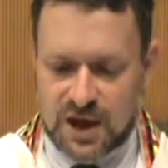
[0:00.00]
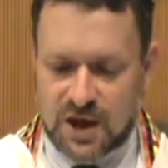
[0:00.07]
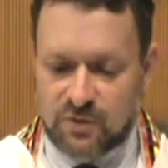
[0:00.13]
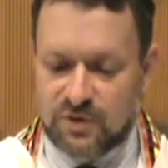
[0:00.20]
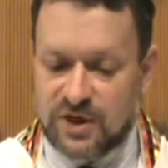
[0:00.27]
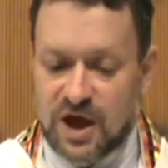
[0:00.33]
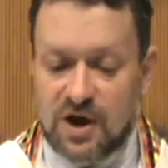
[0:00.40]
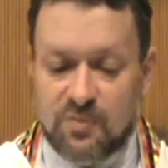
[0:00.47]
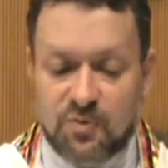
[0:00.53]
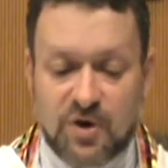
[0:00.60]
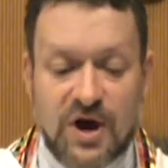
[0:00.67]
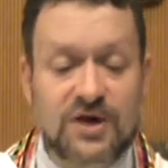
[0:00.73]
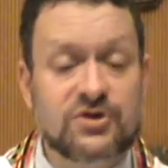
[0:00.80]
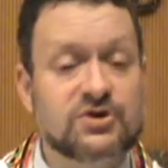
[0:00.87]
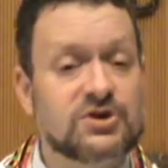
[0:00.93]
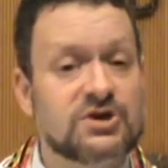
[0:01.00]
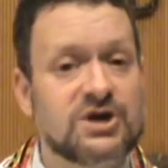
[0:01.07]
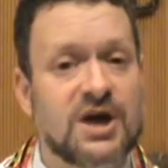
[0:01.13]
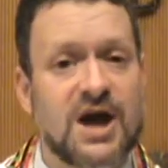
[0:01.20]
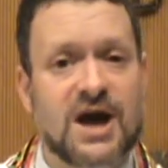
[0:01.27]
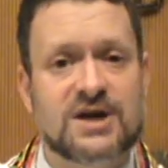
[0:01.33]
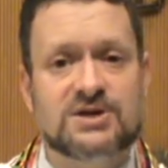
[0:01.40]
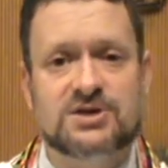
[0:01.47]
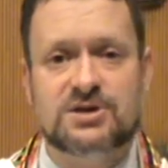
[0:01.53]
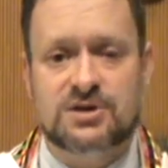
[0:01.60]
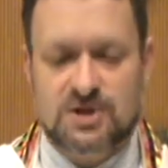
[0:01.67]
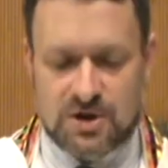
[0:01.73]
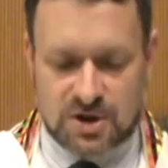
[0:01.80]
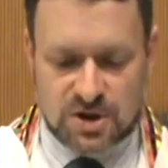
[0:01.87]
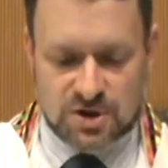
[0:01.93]
And without a breath, she asked,
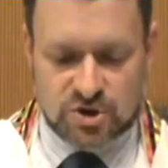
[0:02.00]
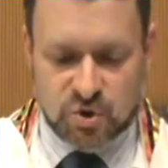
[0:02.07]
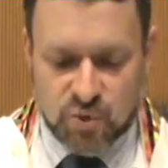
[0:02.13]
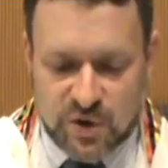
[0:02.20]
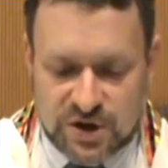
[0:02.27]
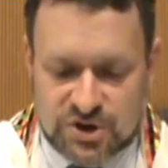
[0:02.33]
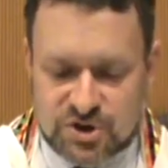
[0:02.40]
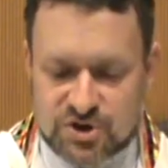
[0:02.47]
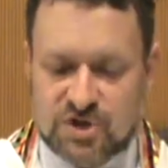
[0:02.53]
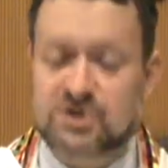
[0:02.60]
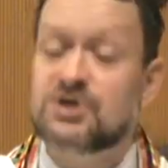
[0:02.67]
"To which